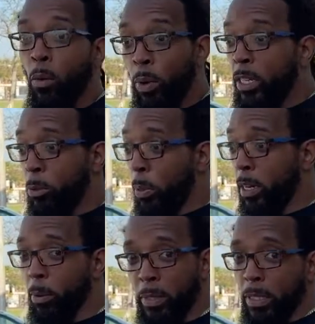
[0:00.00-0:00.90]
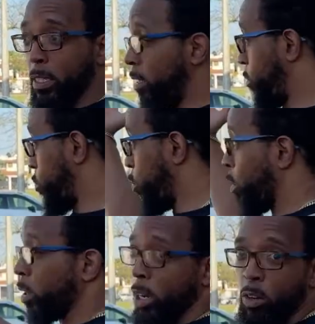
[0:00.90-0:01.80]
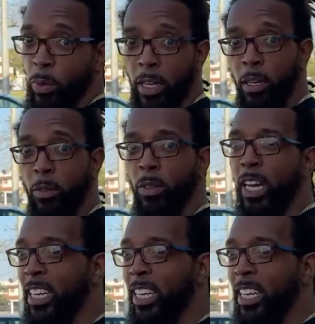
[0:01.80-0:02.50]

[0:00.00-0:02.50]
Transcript: We just pick up and say, we want to go, we go.